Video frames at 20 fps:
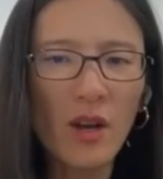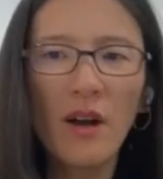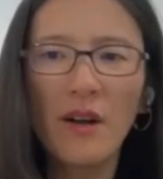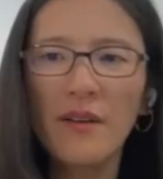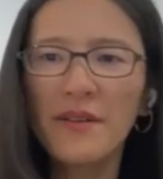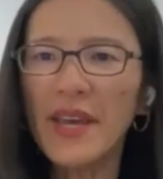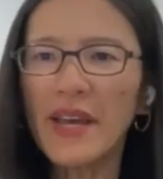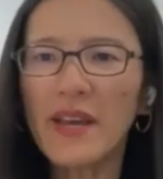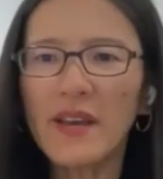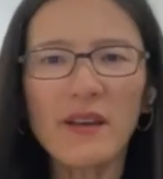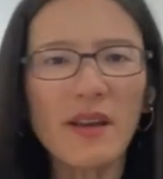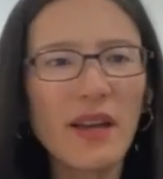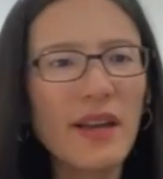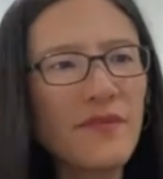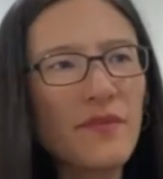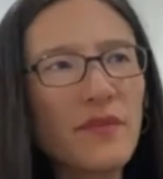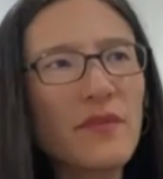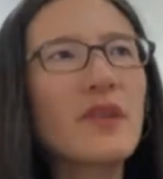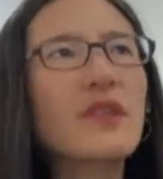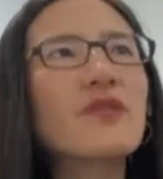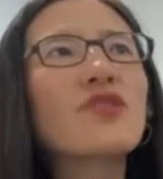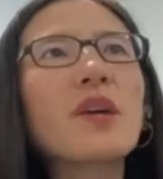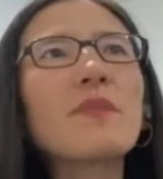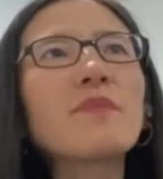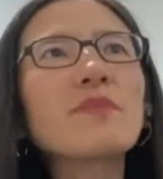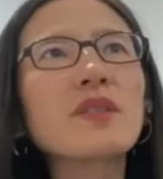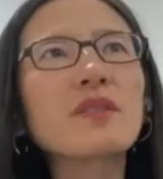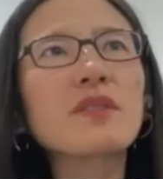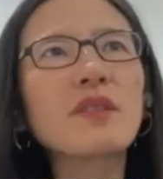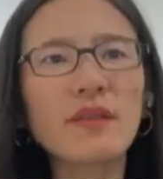Yeah, and Jem,
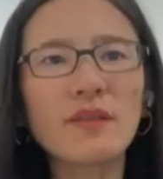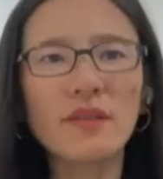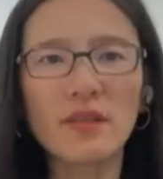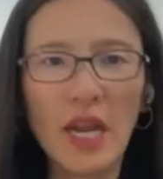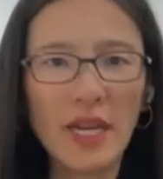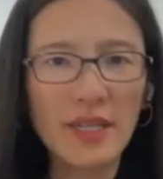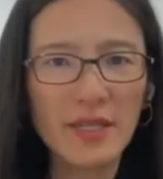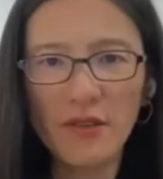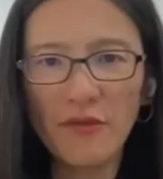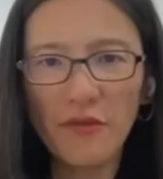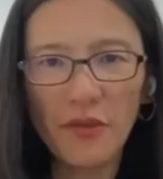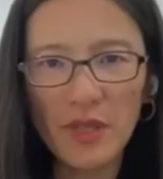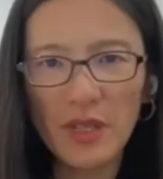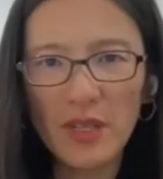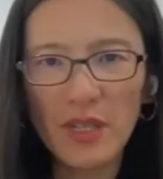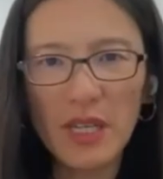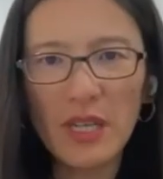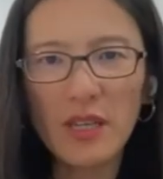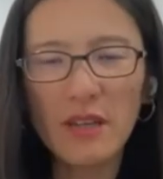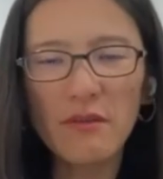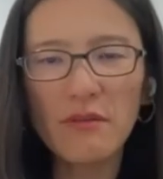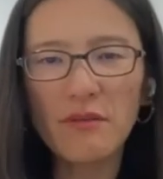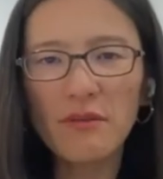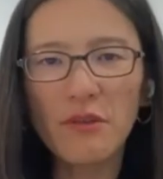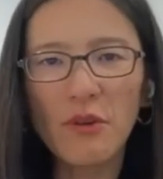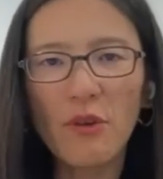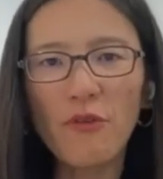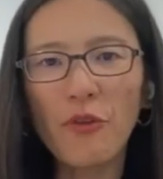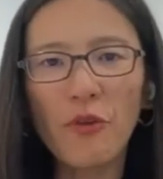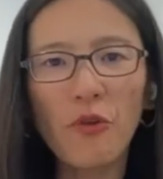this has started for Citi,
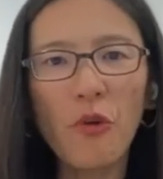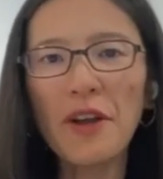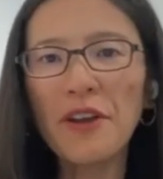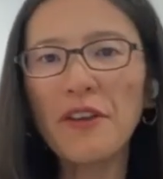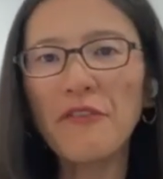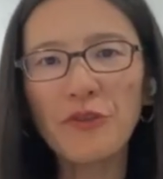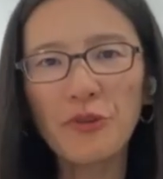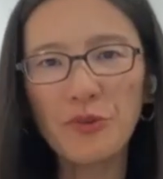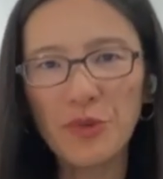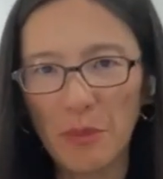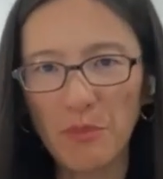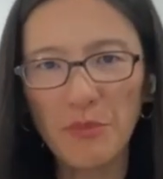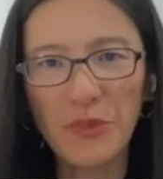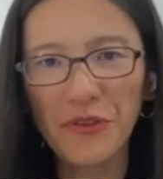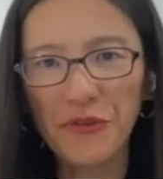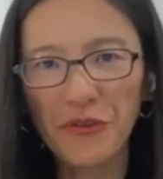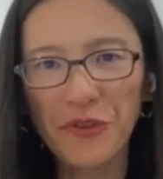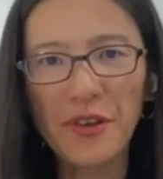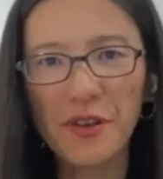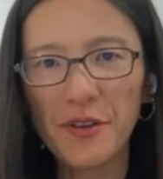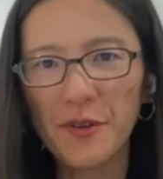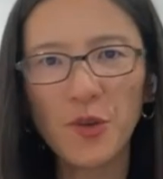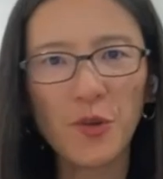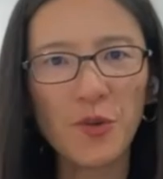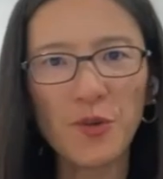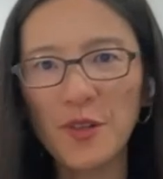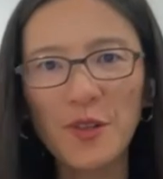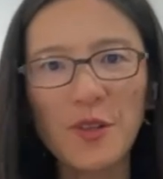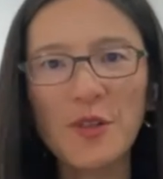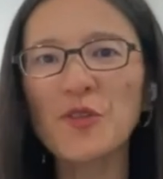for quite a few number of years, so
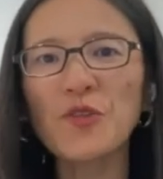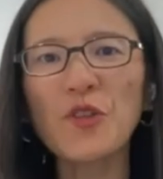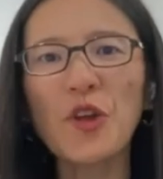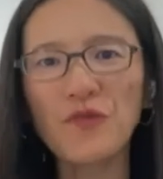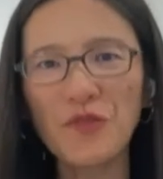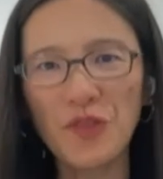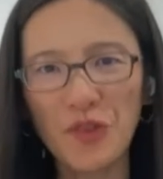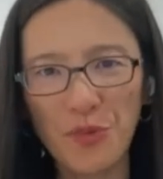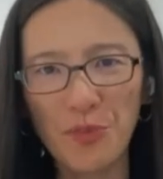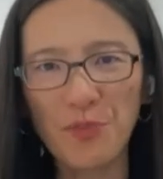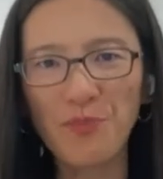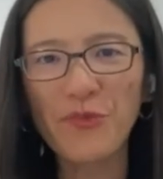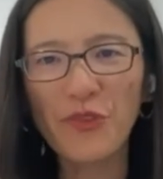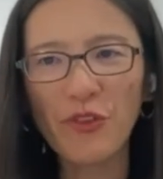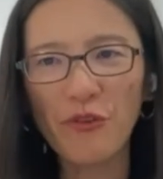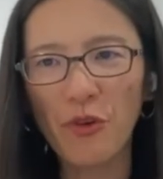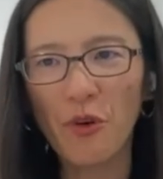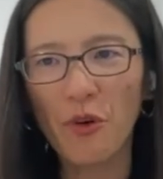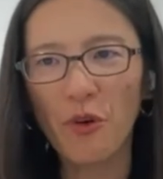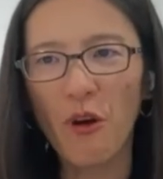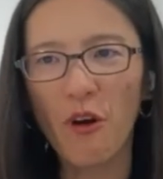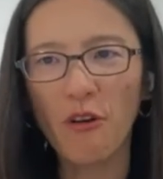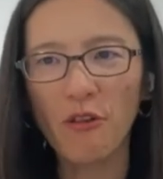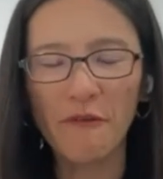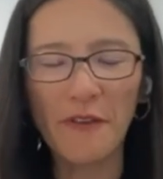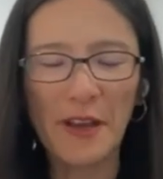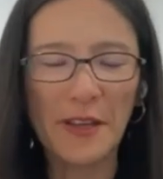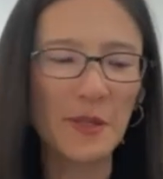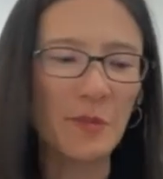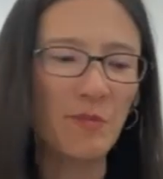this is not new for all of
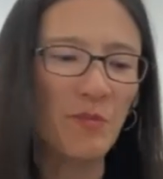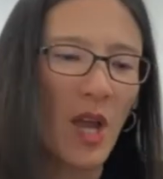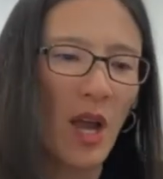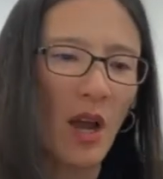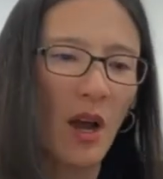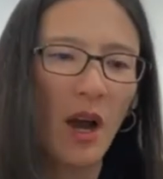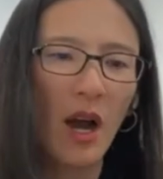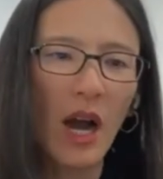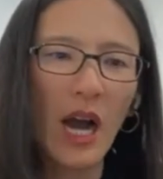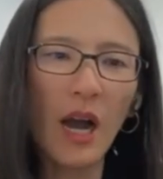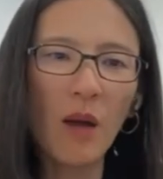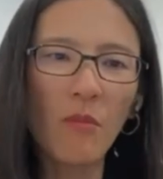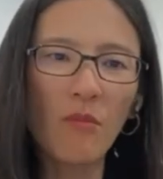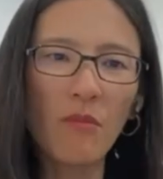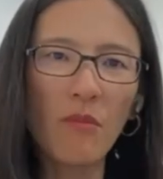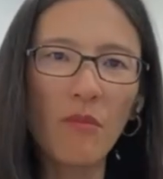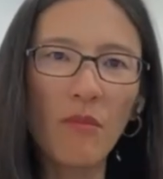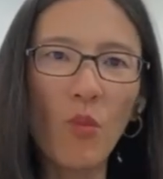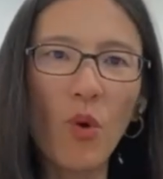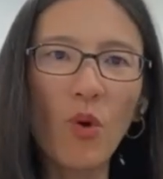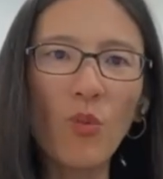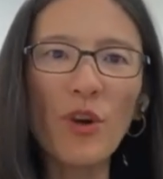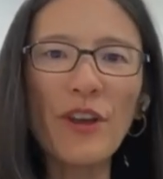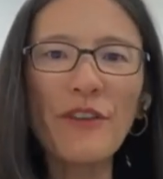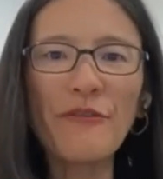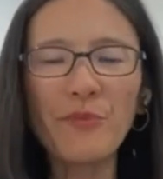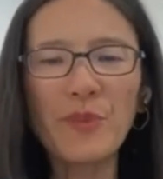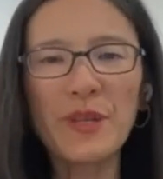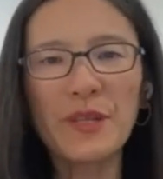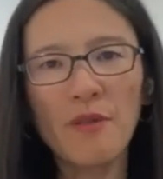us. What
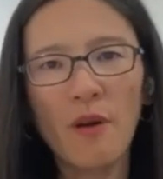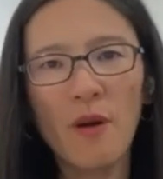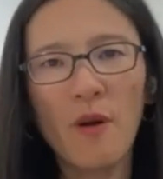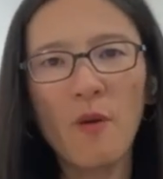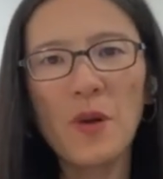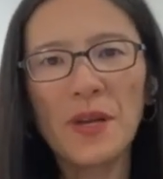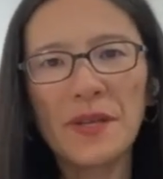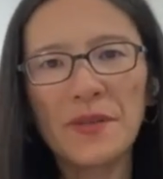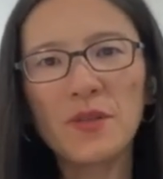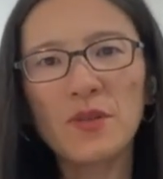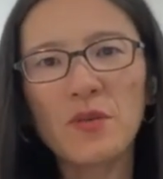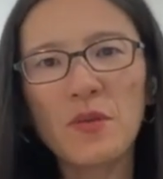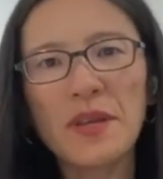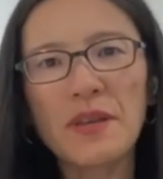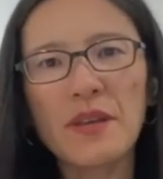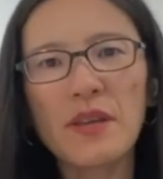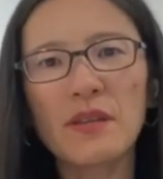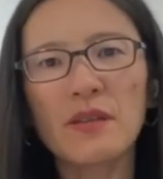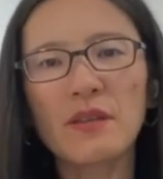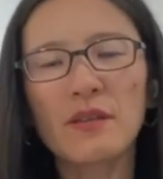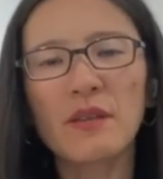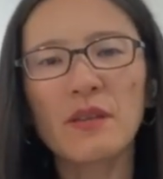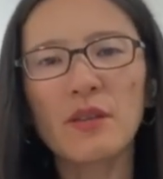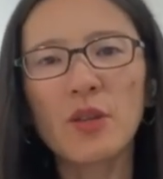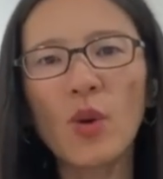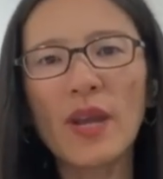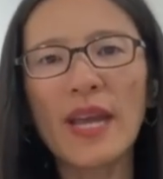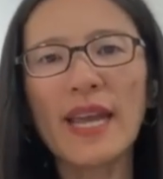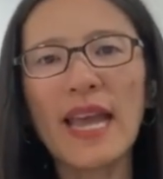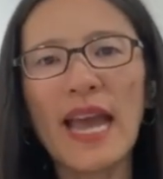we've been always doing is
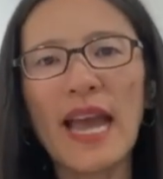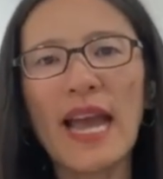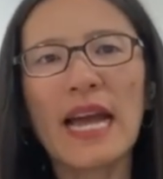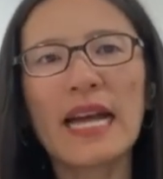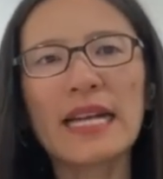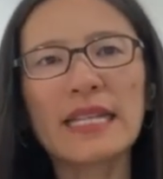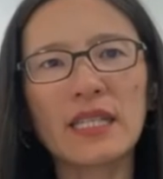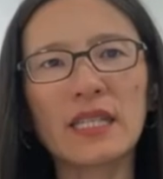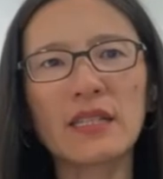looking at,